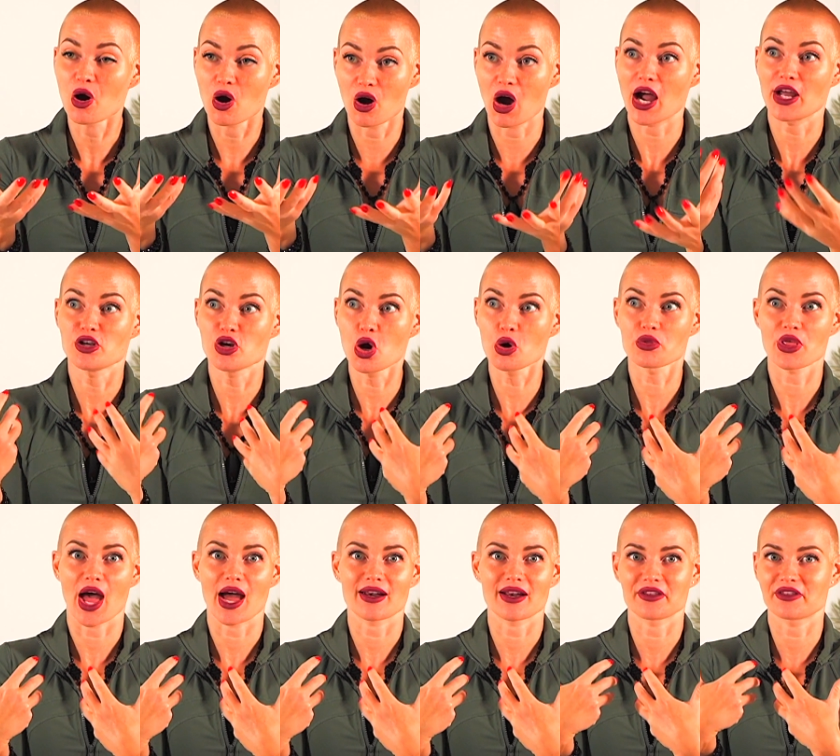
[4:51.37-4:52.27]
I know
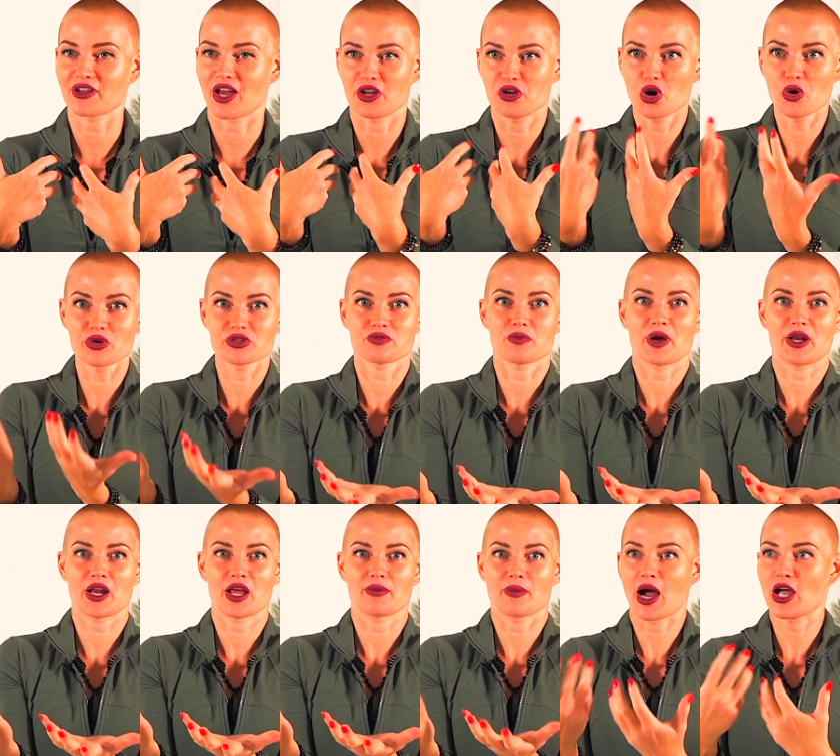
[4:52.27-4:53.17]
that. I know it's my
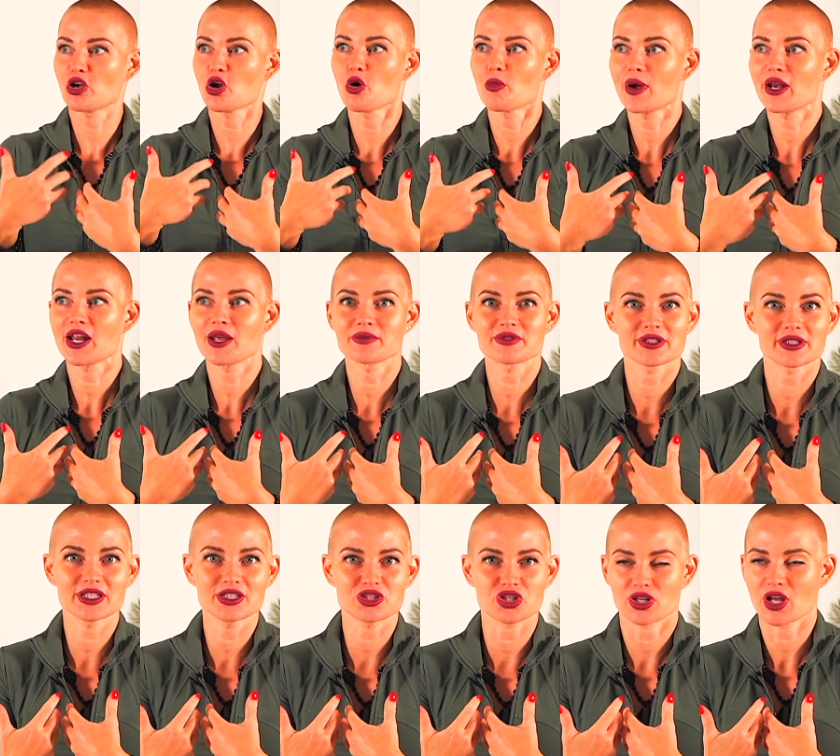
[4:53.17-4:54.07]
name. I know my name's
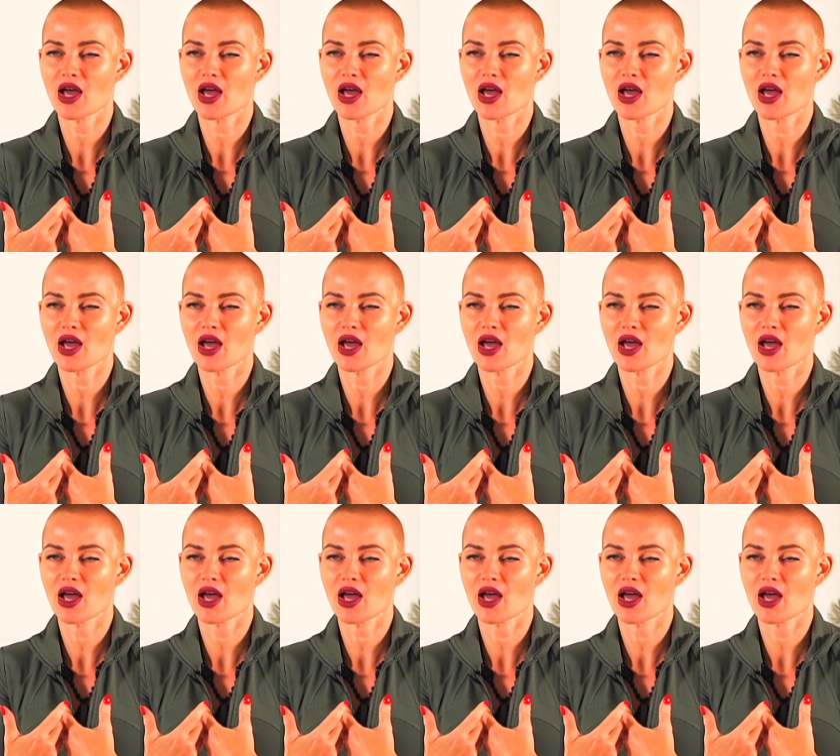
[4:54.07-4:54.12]
Alicia.